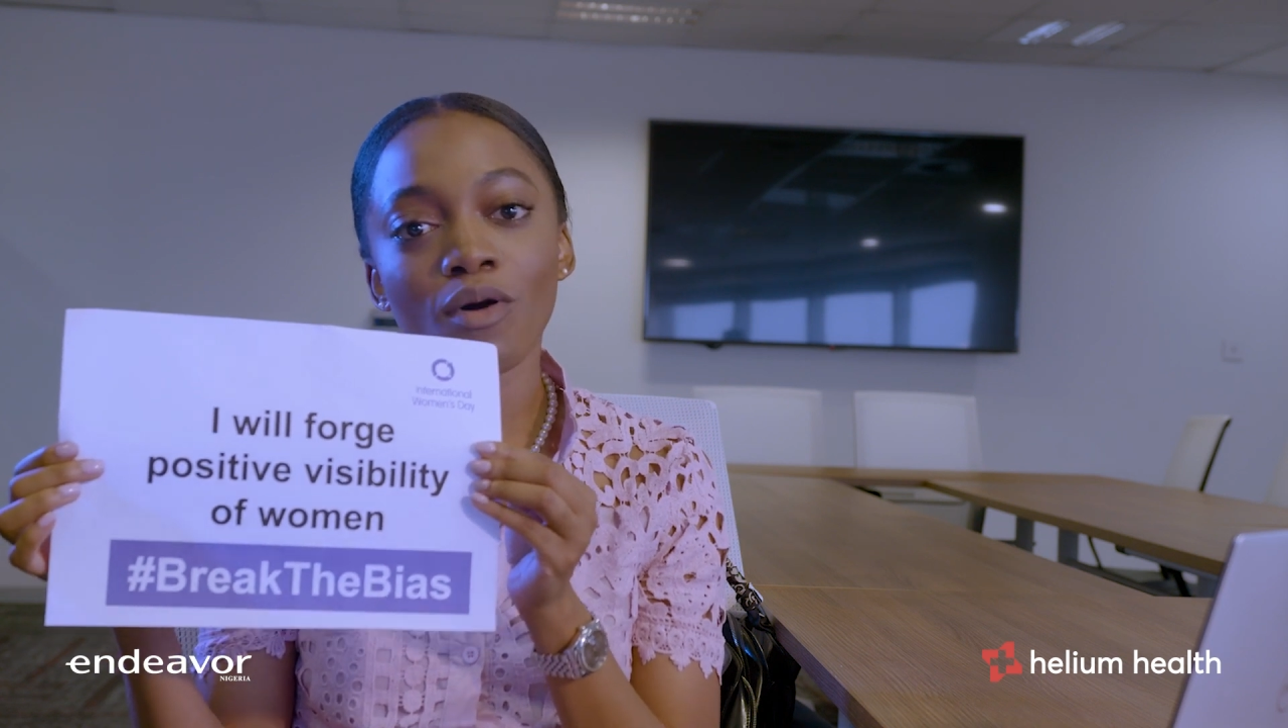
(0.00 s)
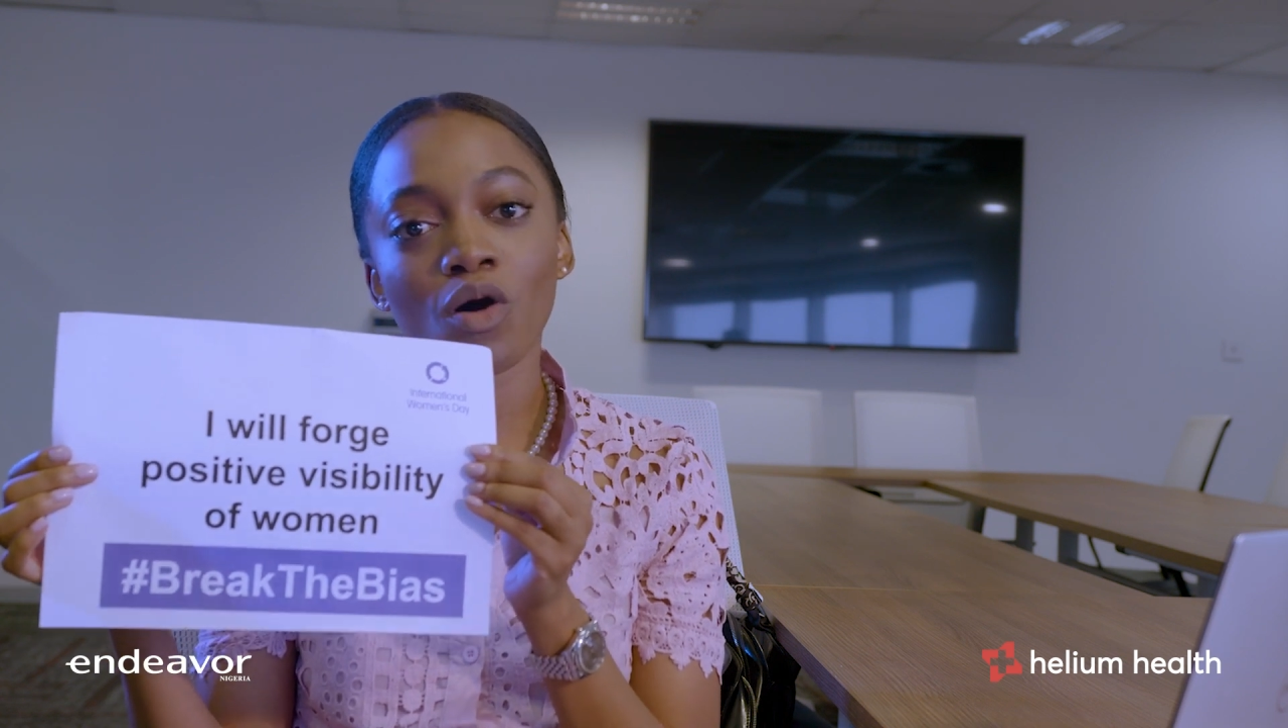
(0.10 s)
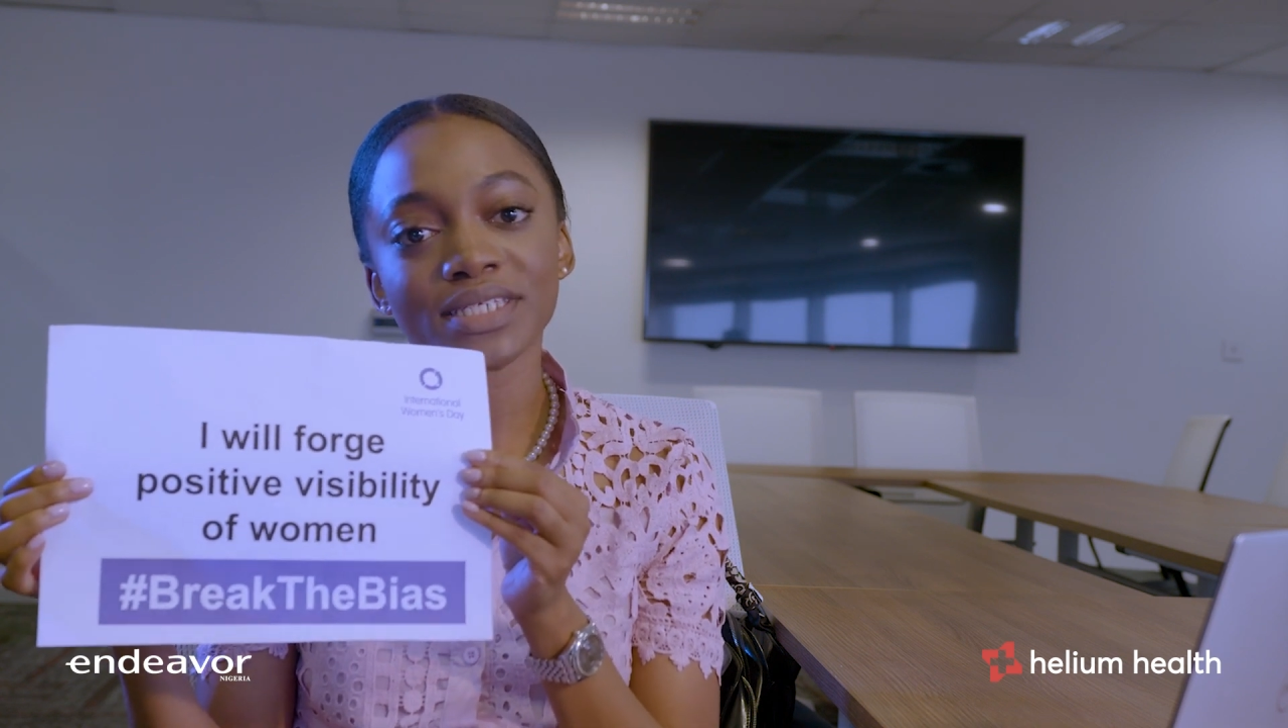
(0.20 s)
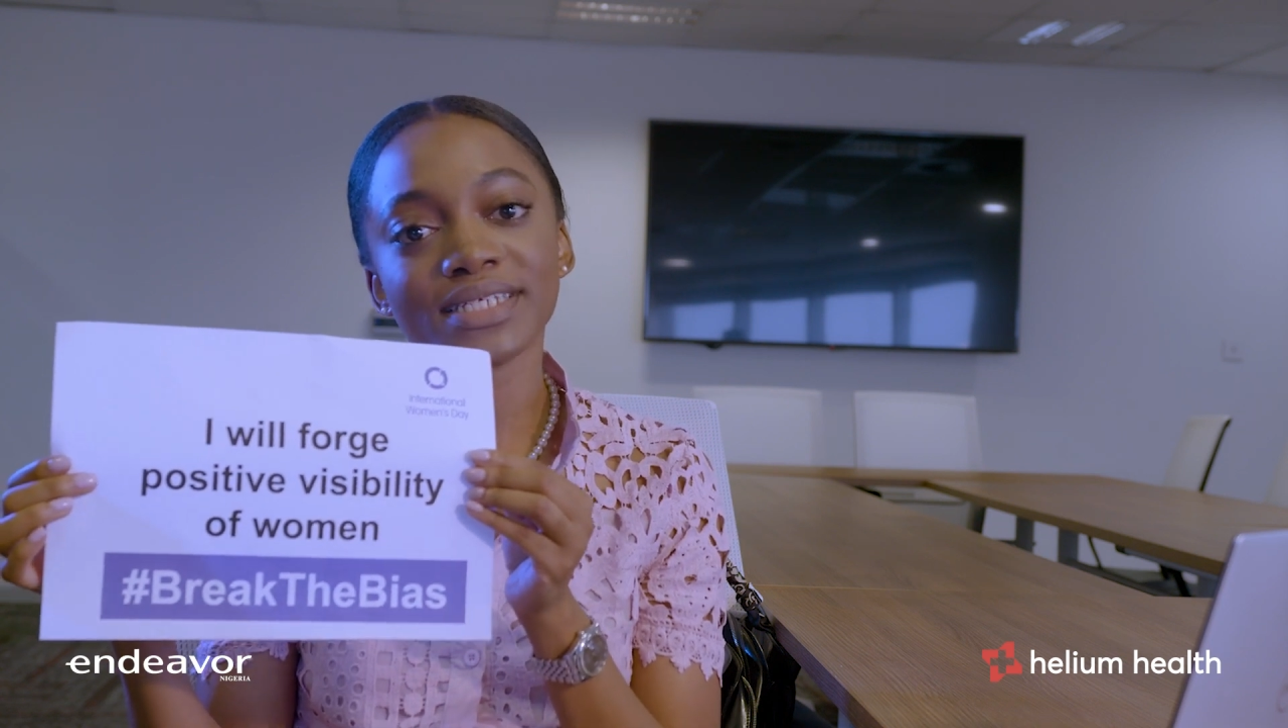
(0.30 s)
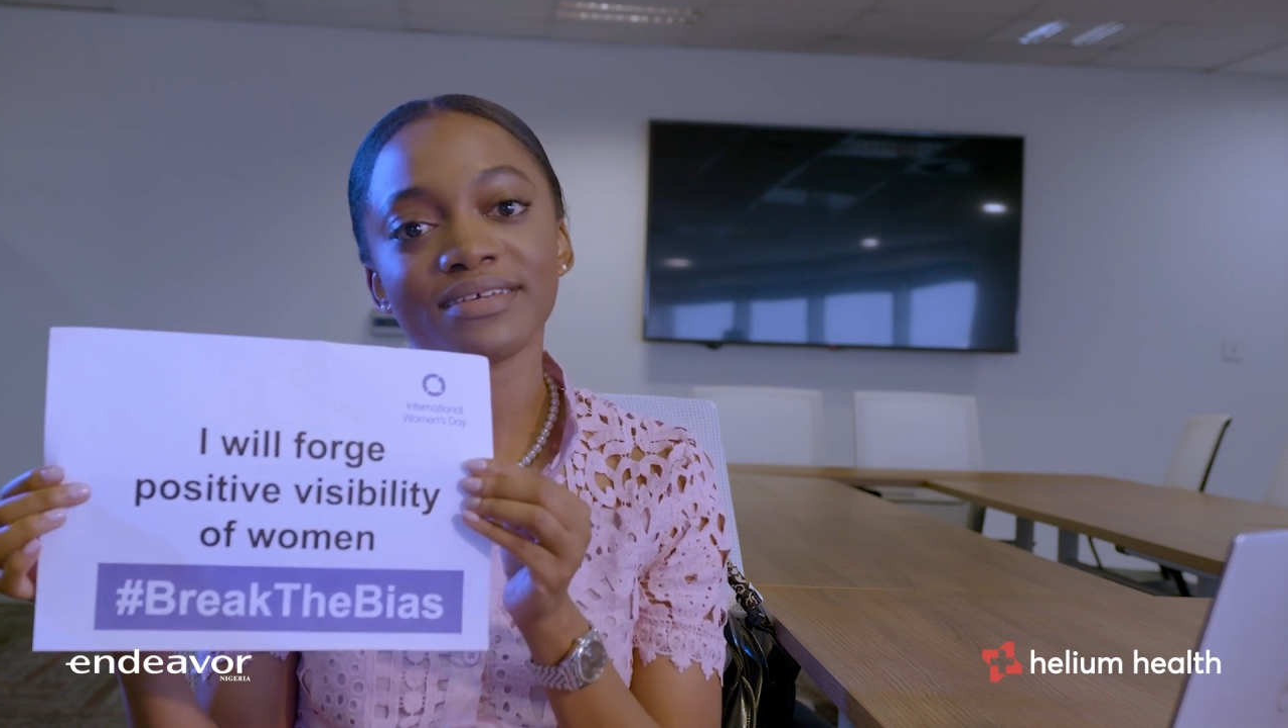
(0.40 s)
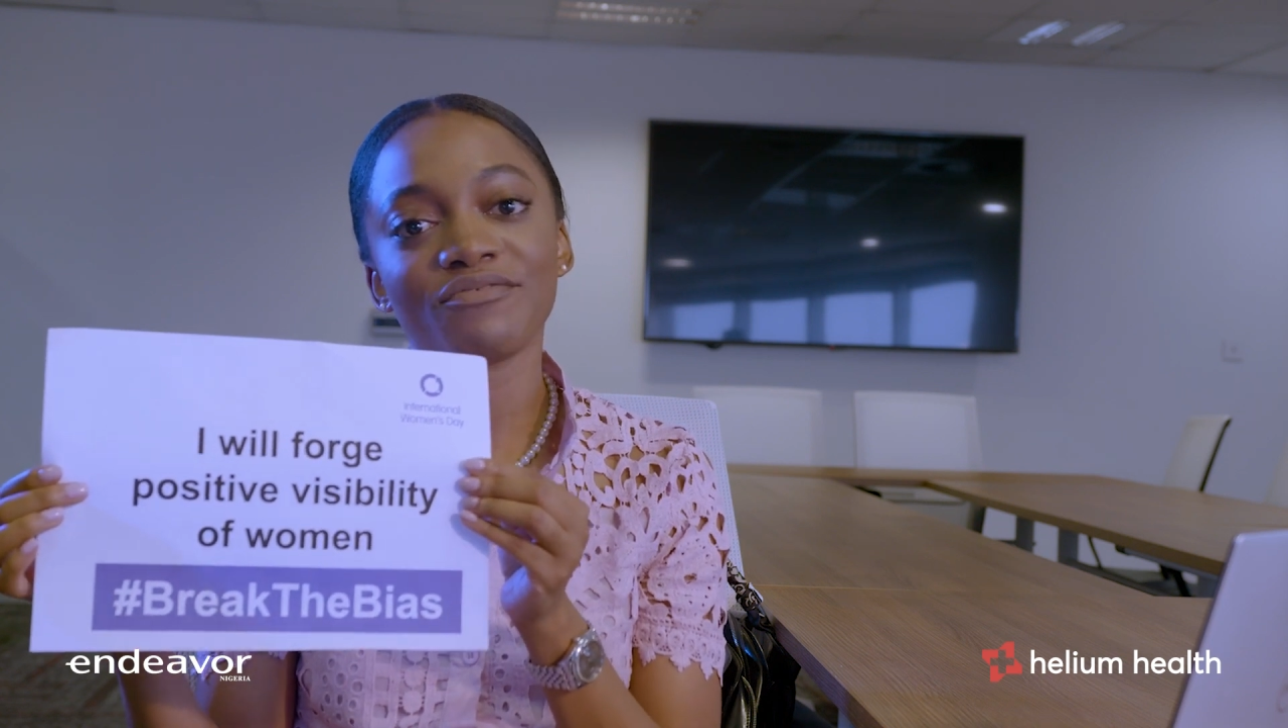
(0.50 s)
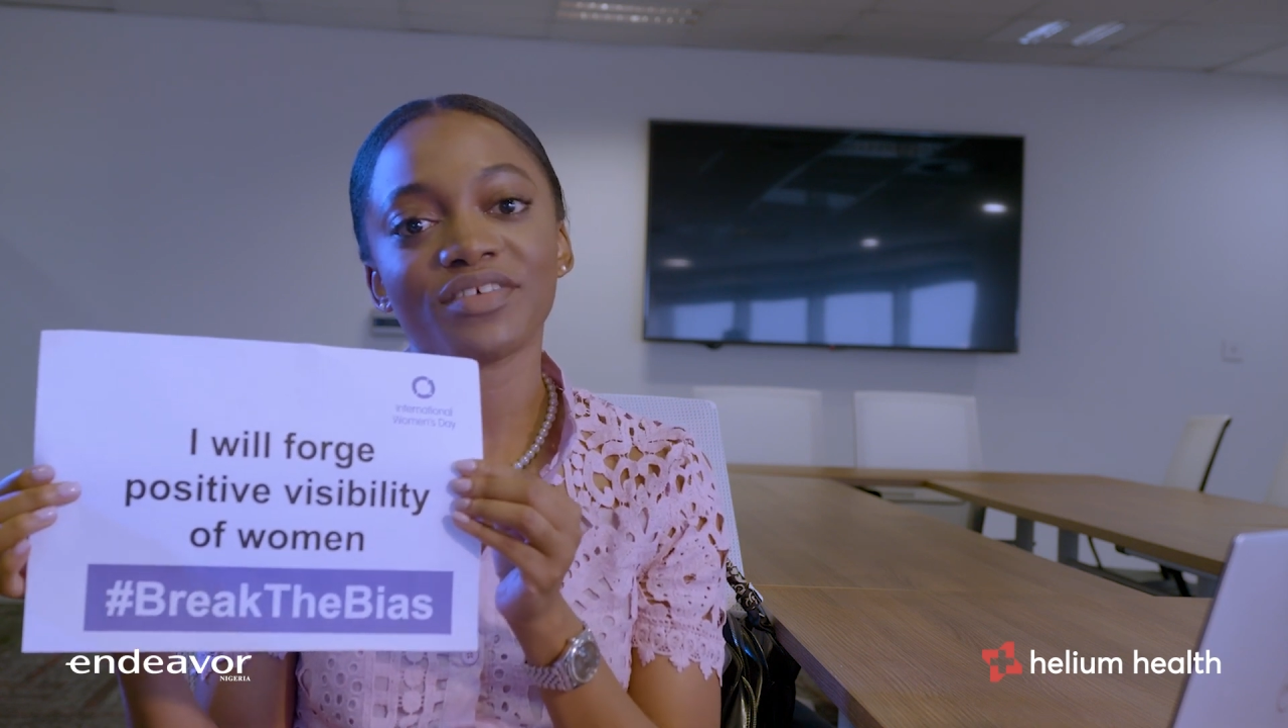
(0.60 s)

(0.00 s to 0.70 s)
positive